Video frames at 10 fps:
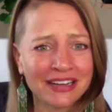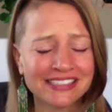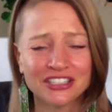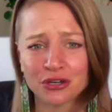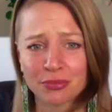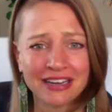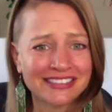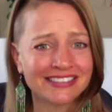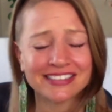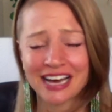your
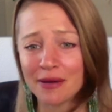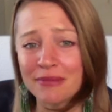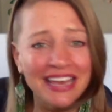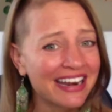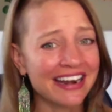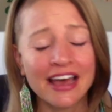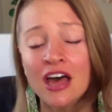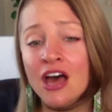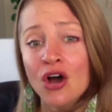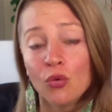presence. Come in.
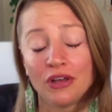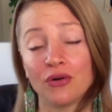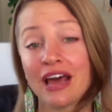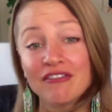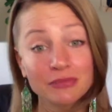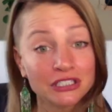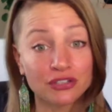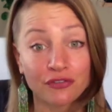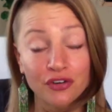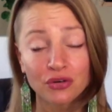We don't have
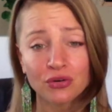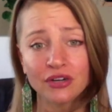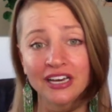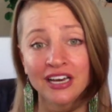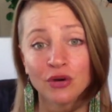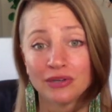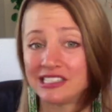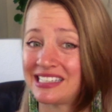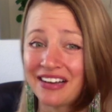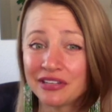much food. We
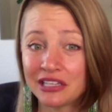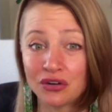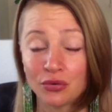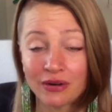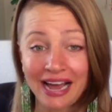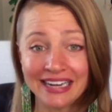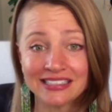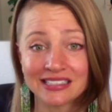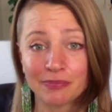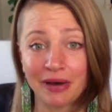just have a little
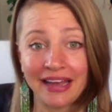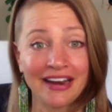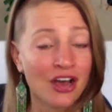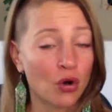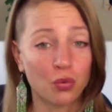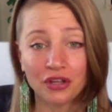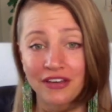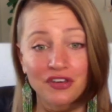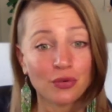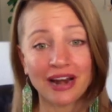rice, but we'll
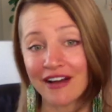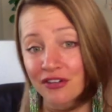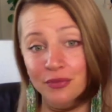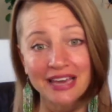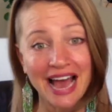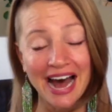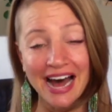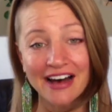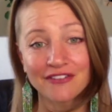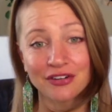give you whatever we
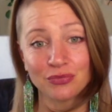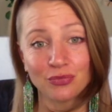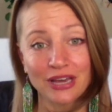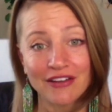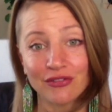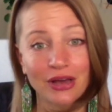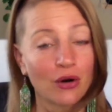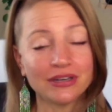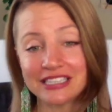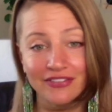have, and we
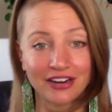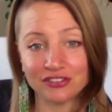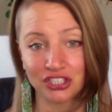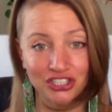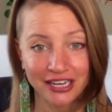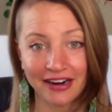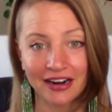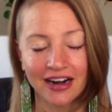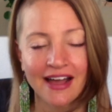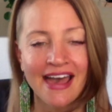always have enough to
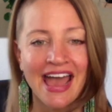share.